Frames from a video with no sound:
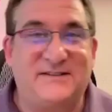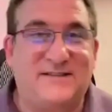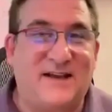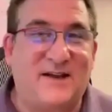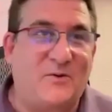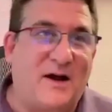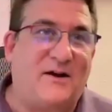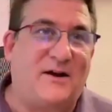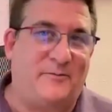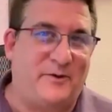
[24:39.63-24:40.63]
say,
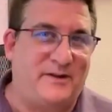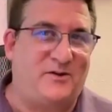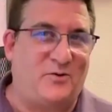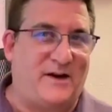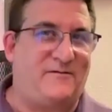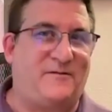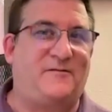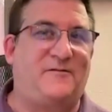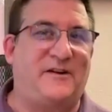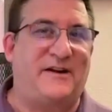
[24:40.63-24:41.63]
wow, I'm really
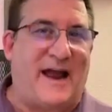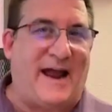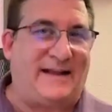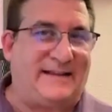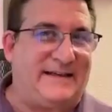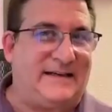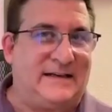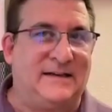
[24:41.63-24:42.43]
grateful for an aglet,